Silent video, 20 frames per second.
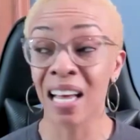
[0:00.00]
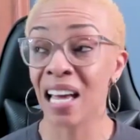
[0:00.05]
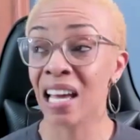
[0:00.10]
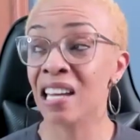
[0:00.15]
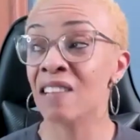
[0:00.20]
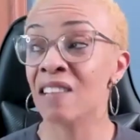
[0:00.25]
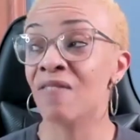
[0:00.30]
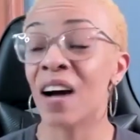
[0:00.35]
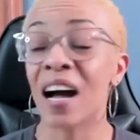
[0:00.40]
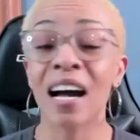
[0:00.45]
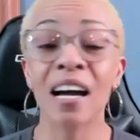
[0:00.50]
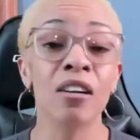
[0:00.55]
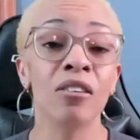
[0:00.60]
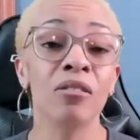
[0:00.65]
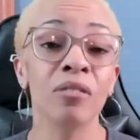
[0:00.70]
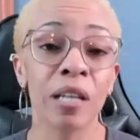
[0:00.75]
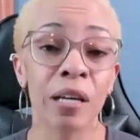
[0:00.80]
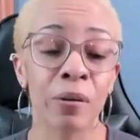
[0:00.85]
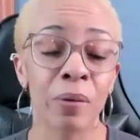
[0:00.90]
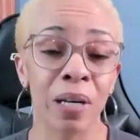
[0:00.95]
And if I
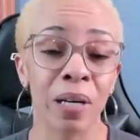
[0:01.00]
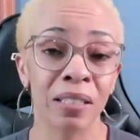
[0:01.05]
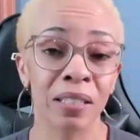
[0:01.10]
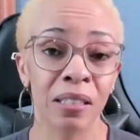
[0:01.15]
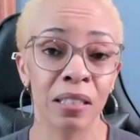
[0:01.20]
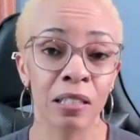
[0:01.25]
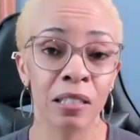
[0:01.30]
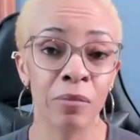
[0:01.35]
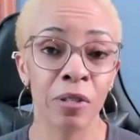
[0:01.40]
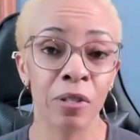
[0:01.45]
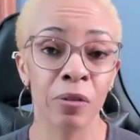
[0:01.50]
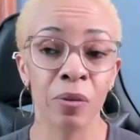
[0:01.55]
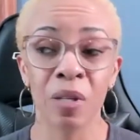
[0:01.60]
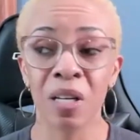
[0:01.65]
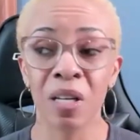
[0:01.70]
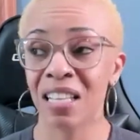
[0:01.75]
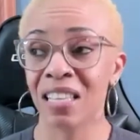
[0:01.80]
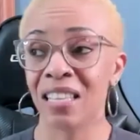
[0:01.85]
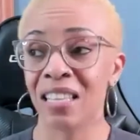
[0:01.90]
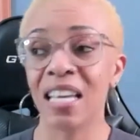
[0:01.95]
don't like what I see in the mirror,
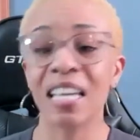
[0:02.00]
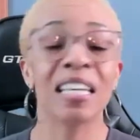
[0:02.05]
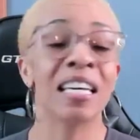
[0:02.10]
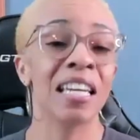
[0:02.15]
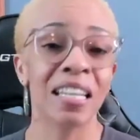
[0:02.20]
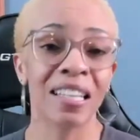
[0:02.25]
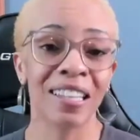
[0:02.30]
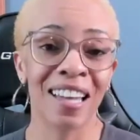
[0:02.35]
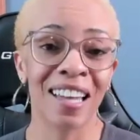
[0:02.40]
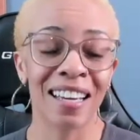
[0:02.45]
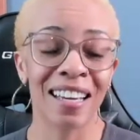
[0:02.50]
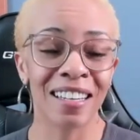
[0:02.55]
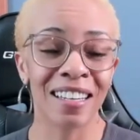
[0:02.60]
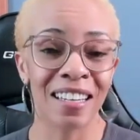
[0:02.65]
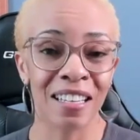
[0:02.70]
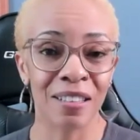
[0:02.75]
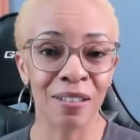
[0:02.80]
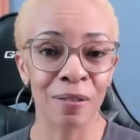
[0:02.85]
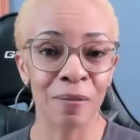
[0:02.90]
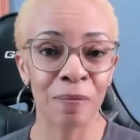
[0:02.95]
they can't like it
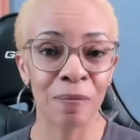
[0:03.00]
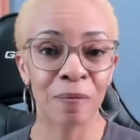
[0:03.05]
either.